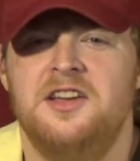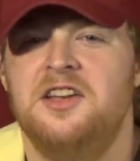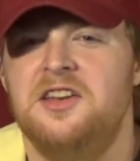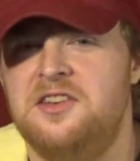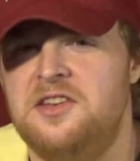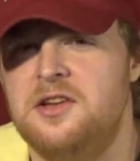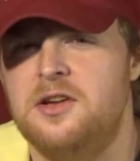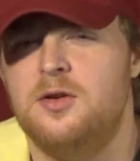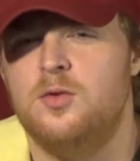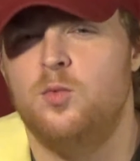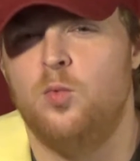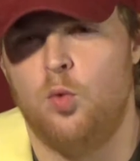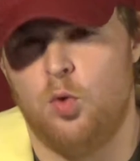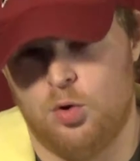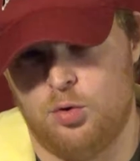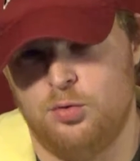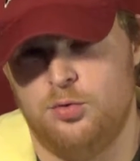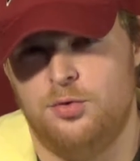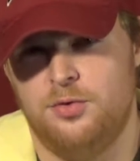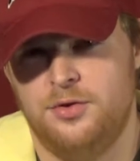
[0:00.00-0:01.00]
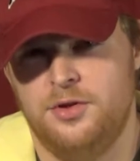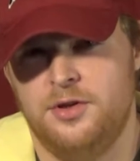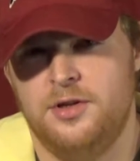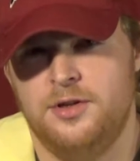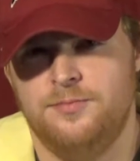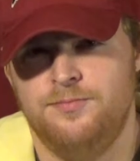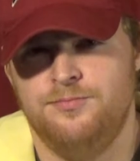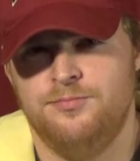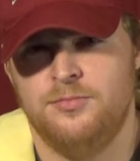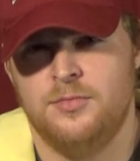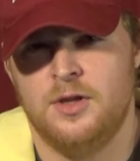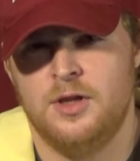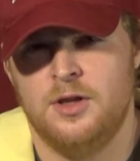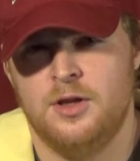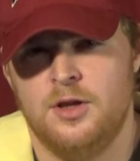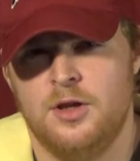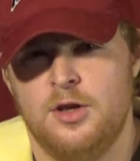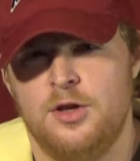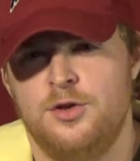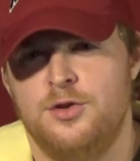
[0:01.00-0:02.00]
Dear world,
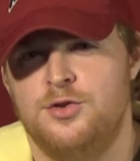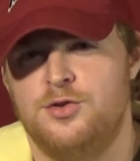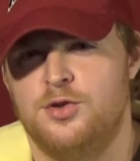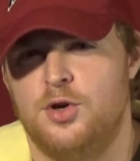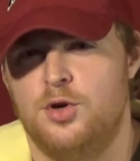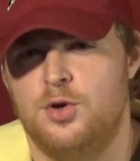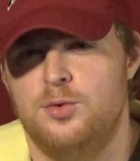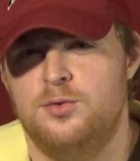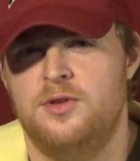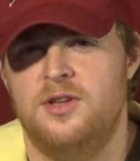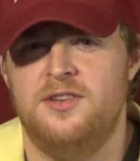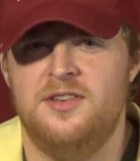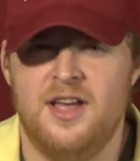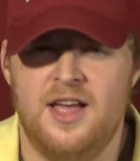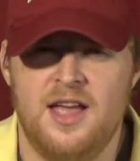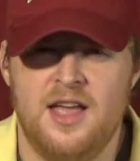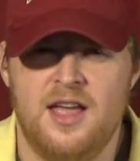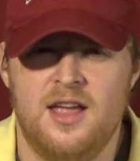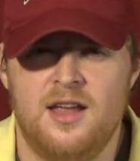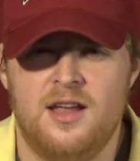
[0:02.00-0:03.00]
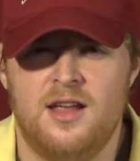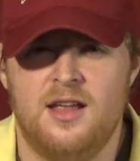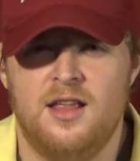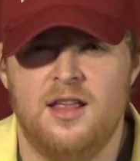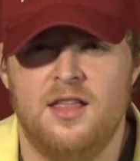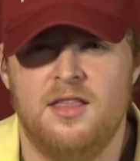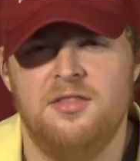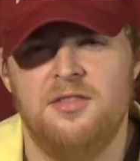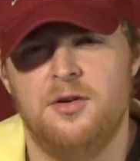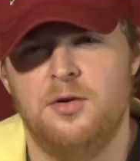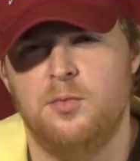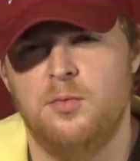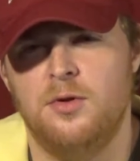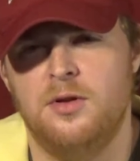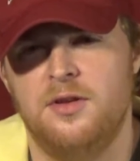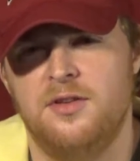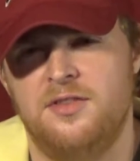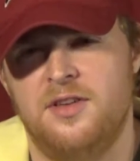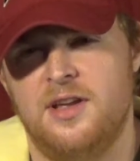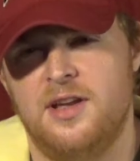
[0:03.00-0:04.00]
so today there
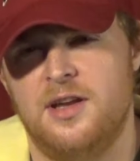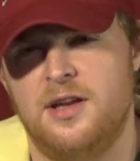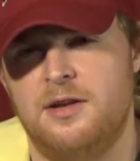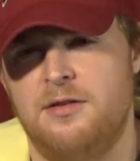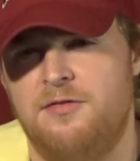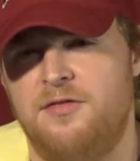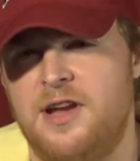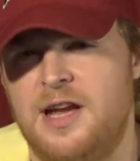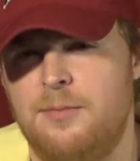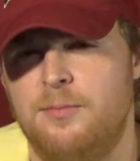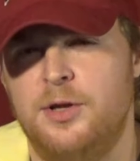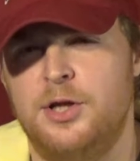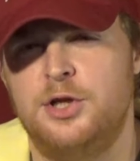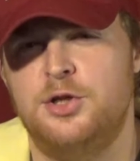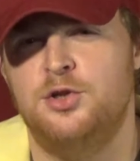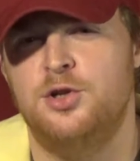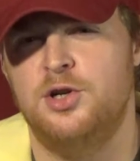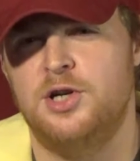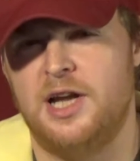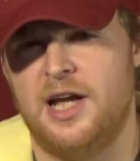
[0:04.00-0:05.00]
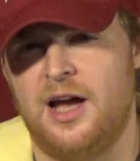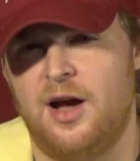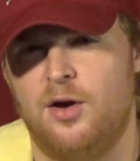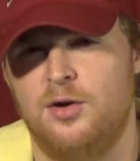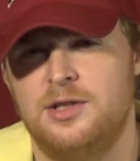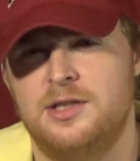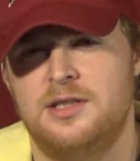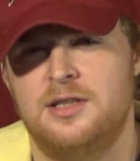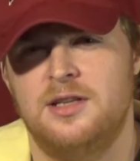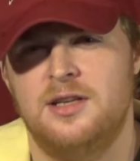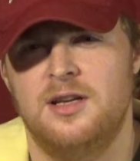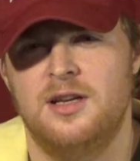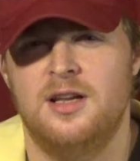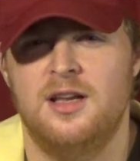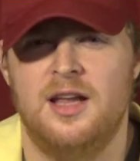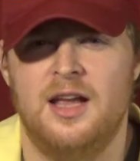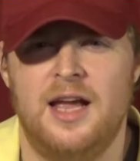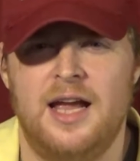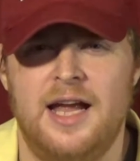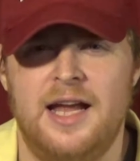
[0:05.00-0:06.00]
was a family cookout,
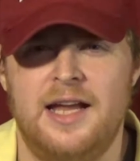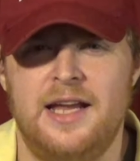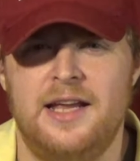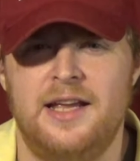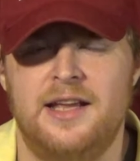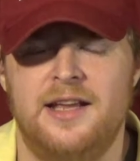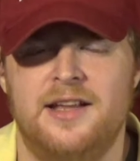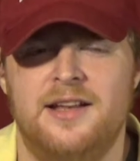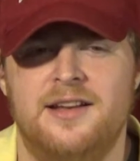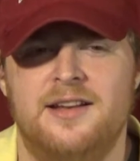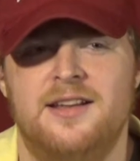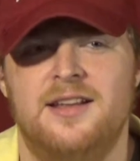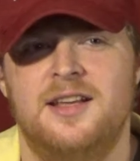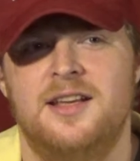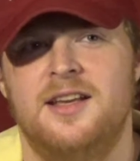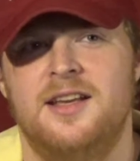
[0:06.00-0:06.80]
and